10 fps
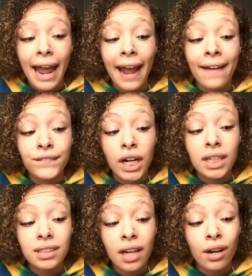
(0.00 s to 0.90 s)
a
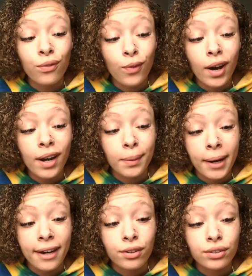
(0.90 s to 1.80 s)
fuck ton of water
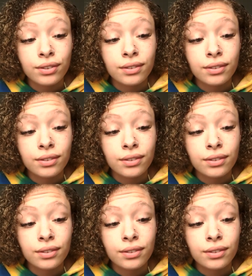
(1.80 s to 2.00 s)
bottles.